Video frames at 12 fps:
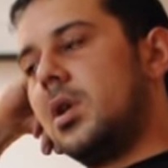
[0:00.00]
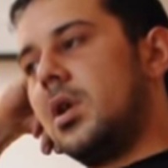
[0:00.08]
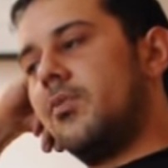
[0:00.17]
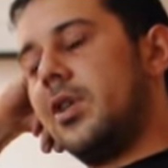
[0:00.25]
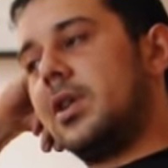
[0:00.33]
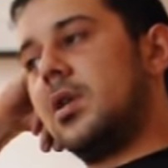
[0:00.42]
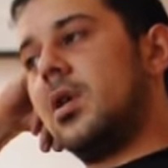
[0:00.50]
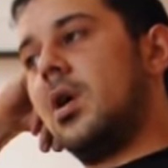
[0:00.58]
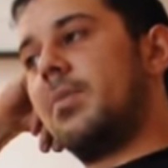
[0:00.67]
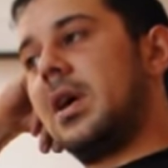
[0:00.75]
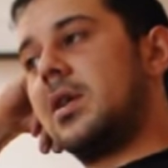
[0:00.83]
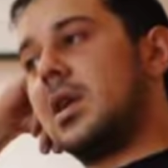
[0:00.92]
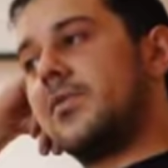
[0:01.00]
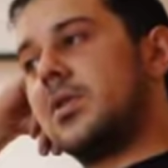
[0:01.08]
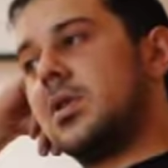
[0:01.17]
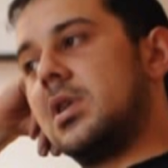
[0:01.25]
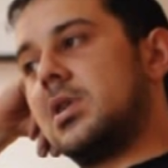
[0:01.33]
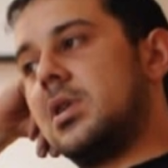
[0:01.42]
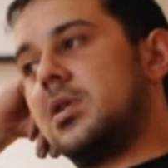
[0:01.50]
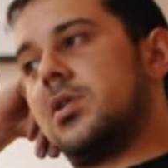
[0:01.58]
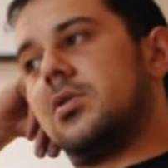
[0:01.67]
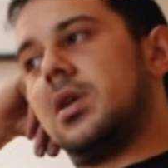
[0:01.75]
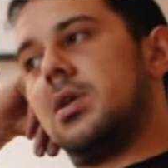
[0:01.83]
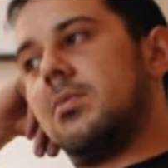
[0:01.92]
I'm reading a lot about the advertising
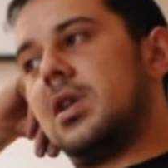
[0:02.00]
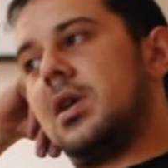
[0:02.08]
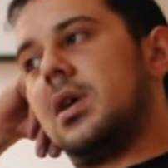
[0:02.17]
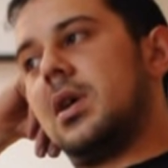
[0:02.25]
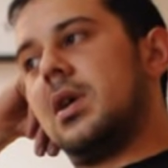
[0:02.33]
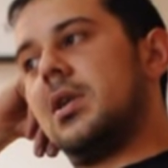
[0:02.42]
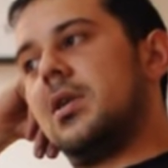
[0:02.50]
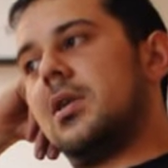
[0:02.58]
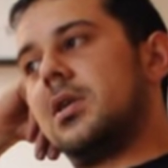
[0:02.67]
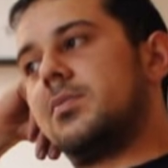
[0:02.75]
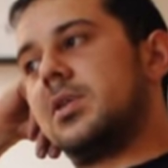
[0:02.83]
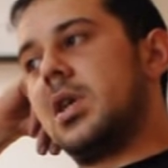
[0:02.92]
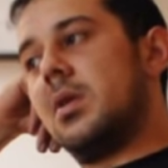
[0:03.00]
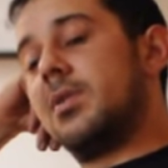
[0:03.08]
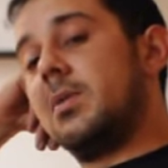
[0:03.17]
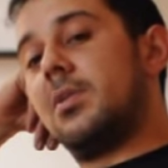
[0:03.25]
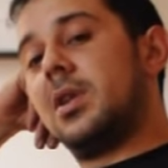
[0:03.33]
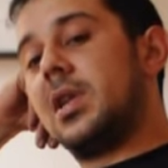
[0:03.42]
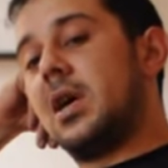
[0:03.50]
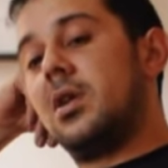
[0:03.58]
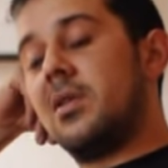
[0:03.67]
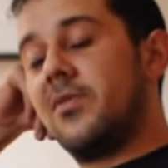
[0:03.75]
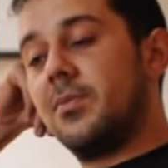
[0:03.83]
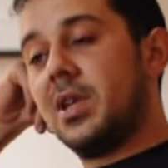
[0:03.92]
industry at the minute. There's certain people in that who
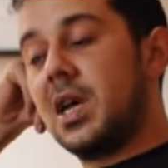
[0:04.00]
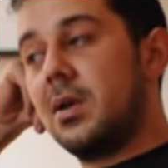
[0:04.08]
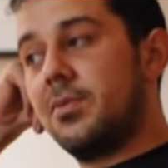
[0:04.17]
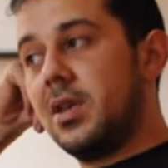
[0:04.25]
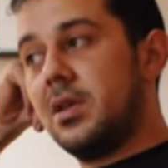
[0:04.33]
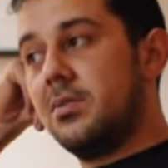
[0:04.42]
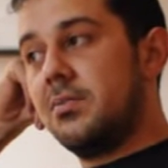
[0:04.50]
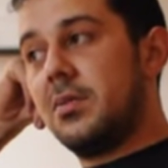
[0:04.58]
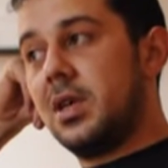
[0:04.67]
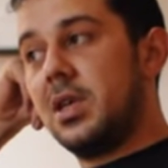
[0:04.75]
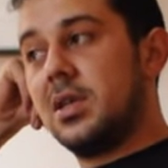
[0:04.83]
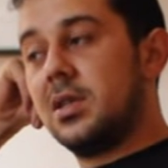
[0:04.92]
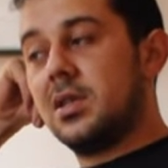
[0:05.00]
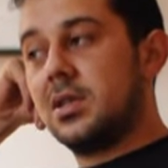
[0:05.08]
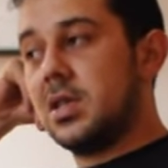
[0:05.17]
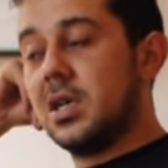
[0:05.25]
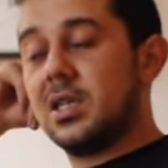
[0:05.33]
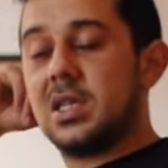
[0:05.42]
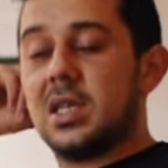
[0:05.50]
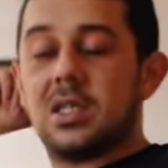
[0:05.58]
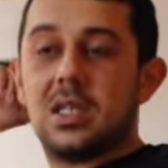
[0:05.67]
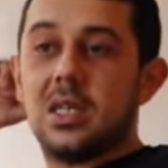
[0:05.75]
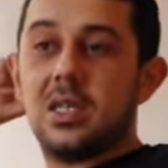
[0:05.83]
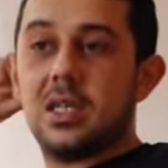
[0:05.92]
haven't been happy, and they're turning
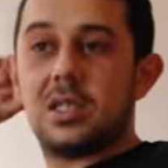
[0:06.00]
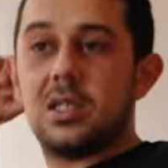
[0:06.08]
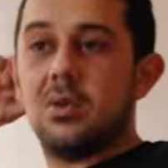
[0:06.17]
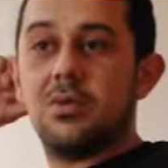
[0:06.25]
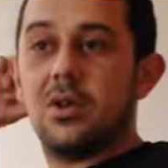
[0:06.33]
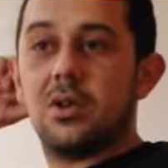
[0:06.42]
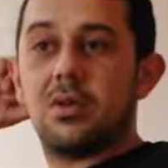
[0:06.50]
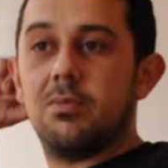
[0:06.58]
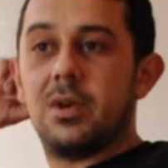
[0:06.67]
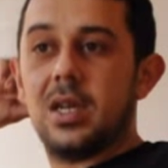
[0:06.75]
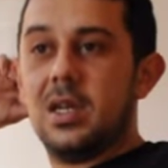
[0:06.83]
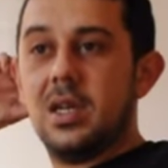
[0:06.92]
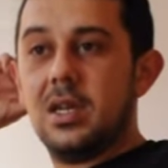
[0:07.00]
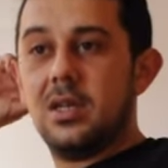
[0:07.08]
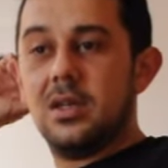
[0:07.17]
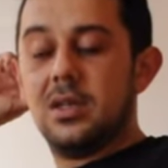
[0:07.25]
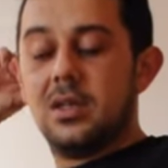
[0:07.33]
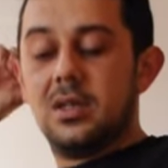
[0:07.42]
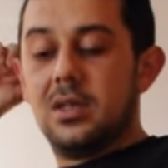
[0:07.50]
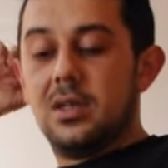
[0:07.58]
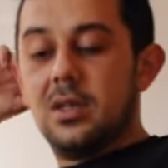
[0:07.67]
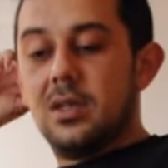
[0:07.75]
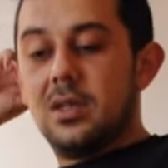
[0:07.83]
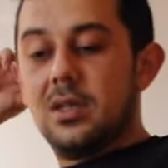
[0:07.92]
60 and they're still not completely
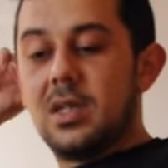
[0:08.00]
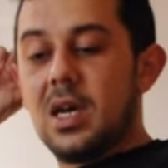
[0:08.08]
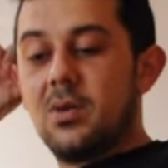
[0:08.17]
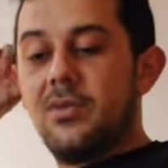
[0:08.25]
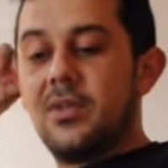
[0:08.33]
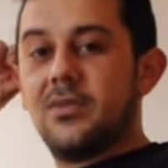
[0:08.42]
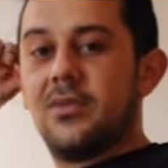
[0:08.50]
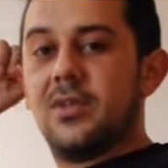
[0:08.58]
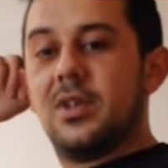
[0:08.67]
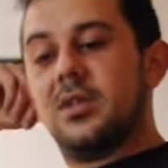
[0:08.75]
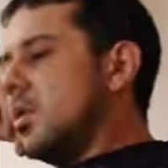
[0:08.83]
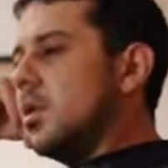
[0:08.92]
down with everything.